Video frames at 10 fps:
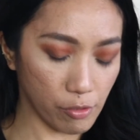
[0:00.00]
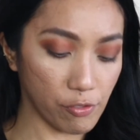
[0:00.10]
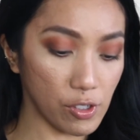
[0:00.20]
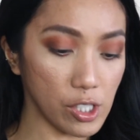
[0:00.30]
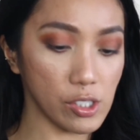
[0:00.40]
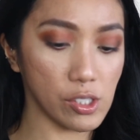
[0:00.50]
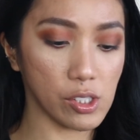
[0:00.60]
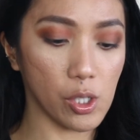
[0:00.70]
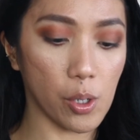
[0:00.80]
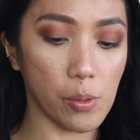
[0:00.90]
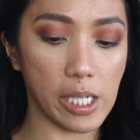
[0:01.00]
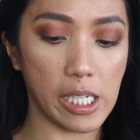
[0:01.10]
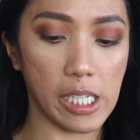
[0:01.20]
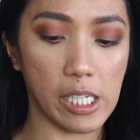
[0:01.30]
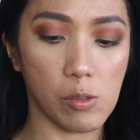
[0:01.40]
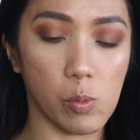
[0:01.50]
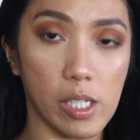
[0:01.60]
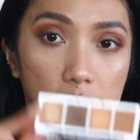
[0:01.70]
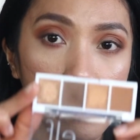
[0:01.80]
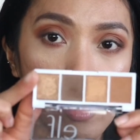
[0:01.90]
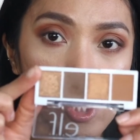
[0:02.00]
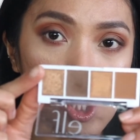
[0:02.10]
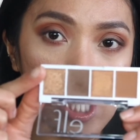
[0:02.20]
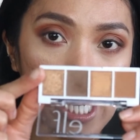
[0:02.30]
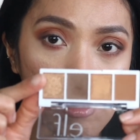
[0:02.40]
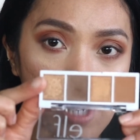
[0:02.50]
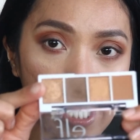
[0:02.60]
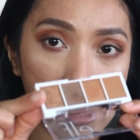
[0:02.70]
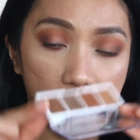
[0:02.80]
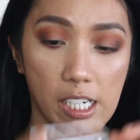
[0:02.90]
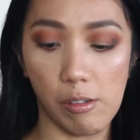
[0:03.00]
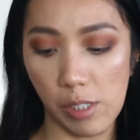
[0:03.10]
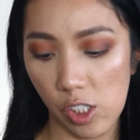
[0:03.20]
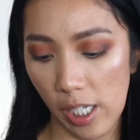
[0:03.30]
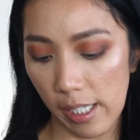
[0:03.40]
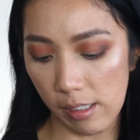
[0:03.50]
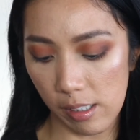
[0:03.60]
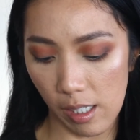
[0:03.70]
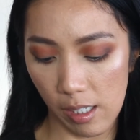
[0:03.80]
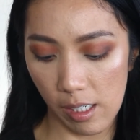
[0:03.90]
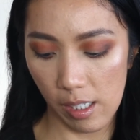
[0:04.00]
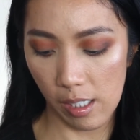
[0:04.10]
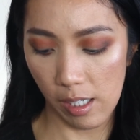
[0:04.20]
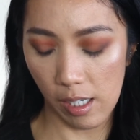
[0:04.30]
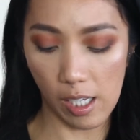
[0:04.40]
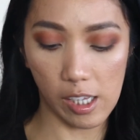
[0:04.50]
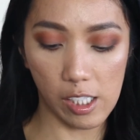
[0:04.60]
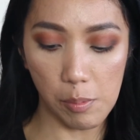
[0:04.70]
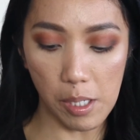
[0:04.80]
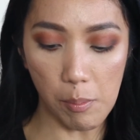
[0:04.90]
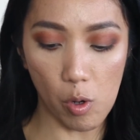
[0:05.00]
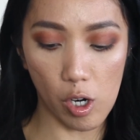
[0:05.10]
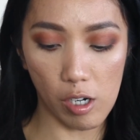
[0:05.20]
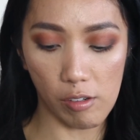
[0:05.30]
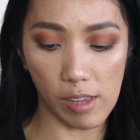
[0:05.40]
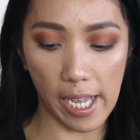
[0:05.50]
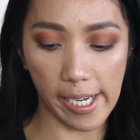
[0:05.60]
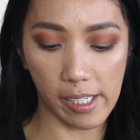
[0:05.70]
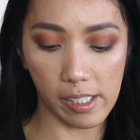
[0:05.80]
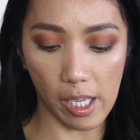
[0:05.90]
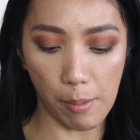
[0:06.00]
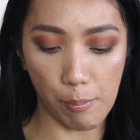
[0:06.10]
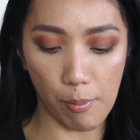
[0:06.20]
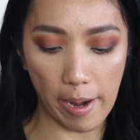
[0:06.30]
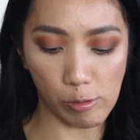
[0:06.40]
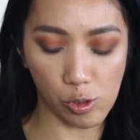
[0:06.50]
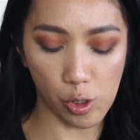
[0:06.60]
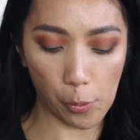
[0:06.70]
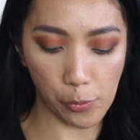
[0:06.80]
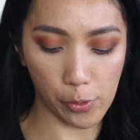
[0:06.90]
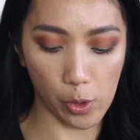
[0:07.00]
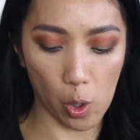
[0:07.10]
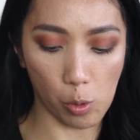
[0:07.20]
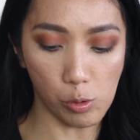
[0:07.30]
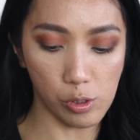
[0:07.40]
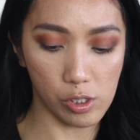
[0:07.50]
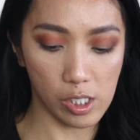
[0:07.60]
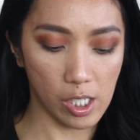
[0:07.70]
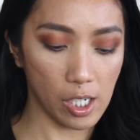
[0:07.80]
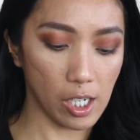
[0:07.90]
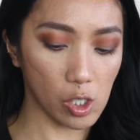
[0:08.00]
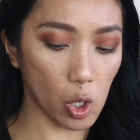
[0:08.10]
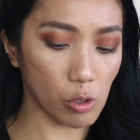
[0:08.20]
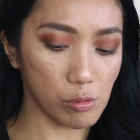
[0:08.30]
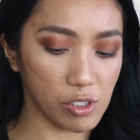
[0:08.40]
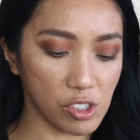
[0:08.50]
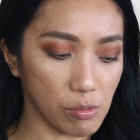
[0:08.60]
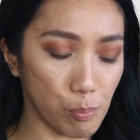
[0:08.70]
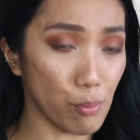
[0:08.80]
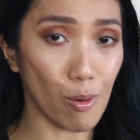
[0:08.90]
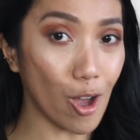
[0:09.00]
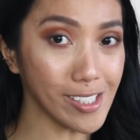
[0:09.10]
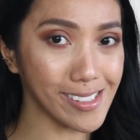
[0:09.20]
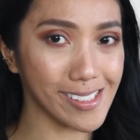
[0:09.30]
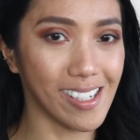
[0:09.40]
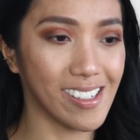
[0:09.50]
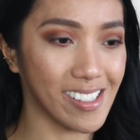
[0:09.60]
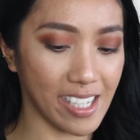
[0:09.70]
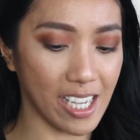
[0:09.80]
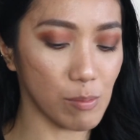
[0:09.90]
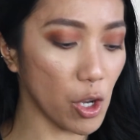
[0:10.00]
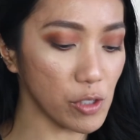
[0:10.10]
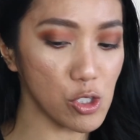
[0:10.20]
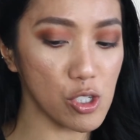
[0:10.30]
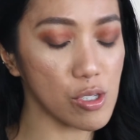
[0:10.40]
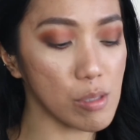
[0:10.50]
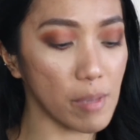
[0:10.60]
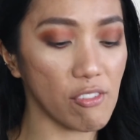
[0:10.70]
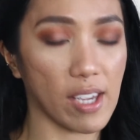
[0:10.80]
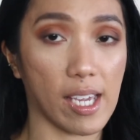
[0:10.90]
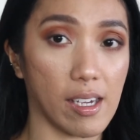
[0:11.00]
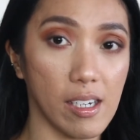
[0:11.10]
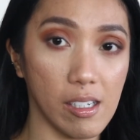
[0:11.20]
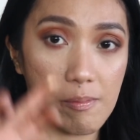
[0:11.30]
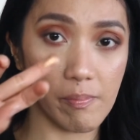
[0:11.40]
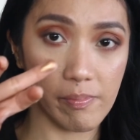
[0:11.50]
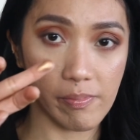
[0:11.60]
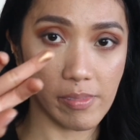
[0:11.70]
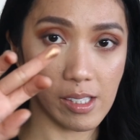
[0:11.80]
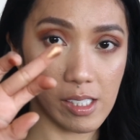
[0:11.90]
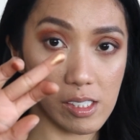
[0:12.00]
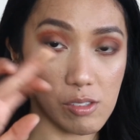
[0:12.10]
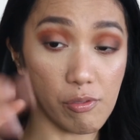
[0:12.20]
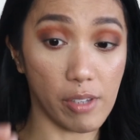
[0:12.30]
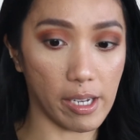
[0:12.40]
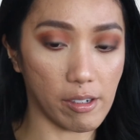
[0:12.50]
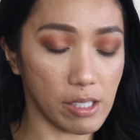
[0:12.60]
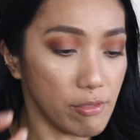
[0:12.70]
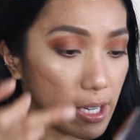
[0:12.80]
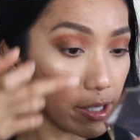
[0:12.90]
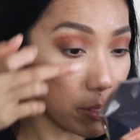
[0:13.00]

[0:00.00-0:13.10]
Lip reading: first go in with the shade right here, which has a little bit more of like a brown tone gold bronze. I'm going to use my finger. It's very, very